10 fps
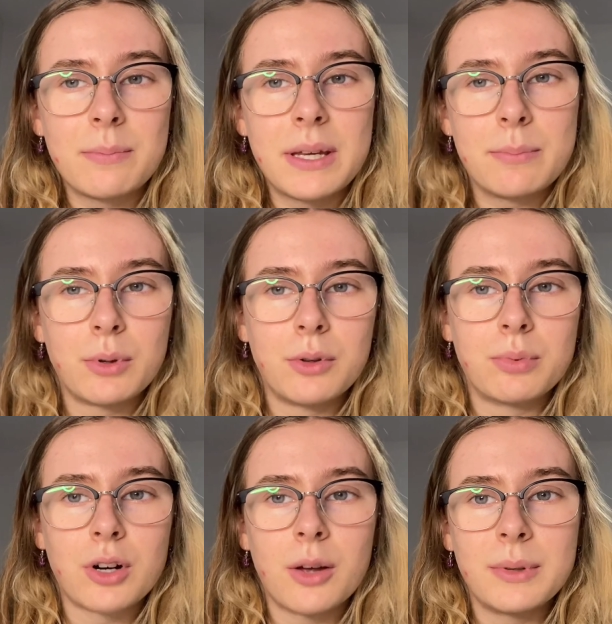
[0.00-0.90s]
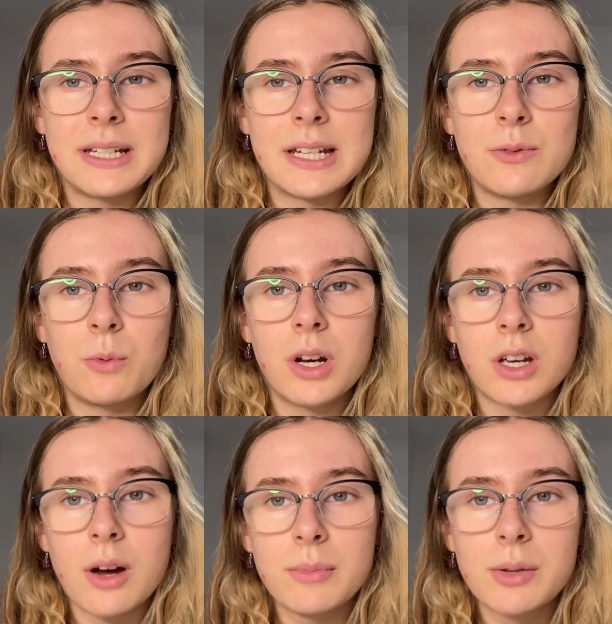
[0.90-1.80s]
People probably didn't want to
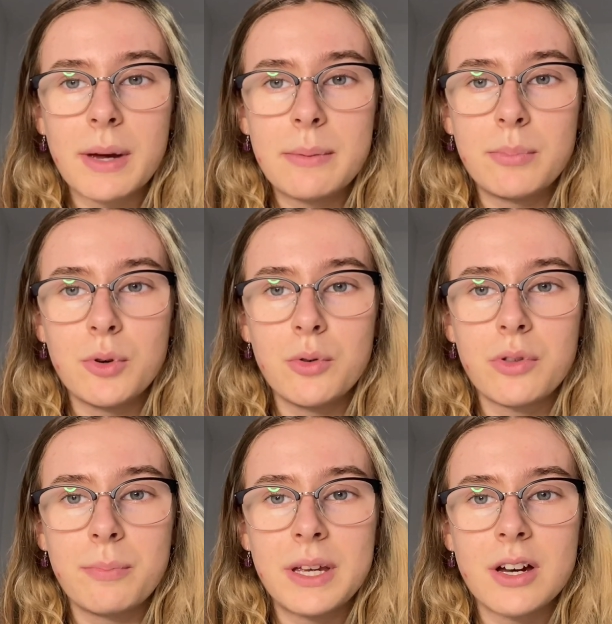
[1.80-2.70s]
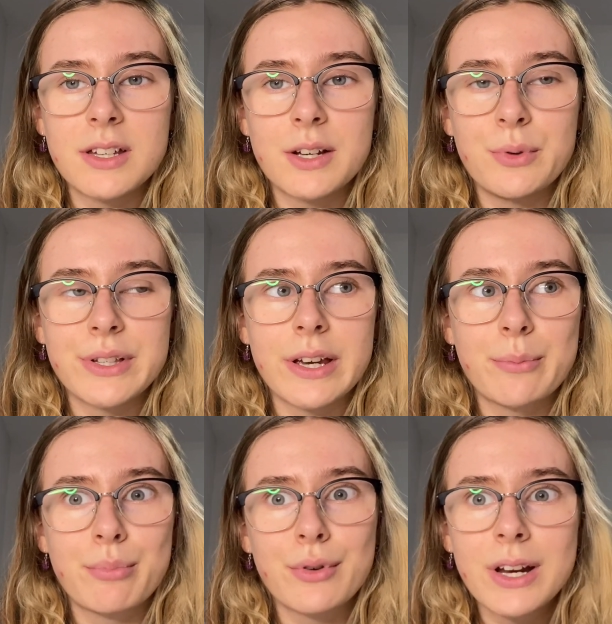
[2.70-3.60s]
come to my booth because it was
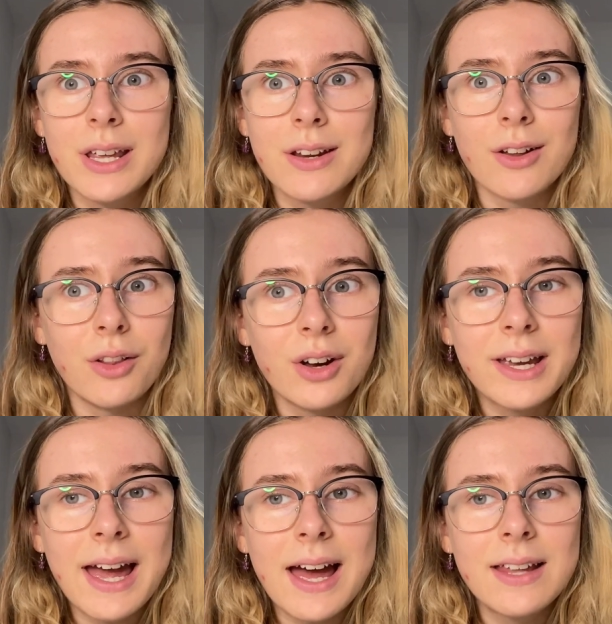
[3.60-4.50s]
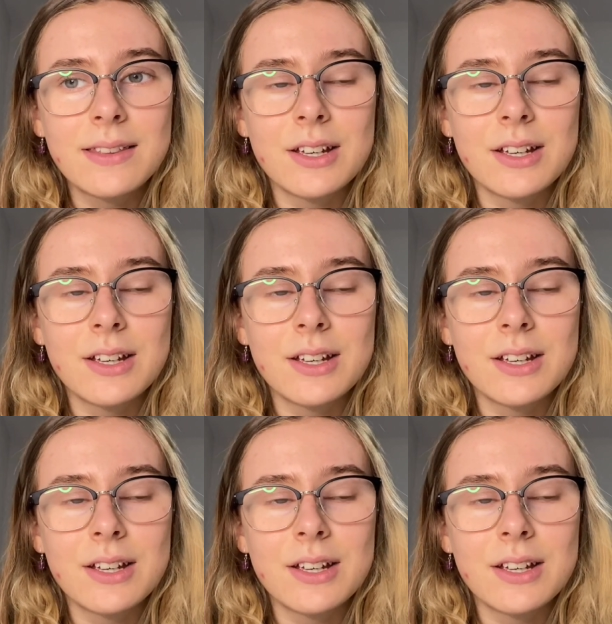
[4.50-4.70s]
like pretty to look at.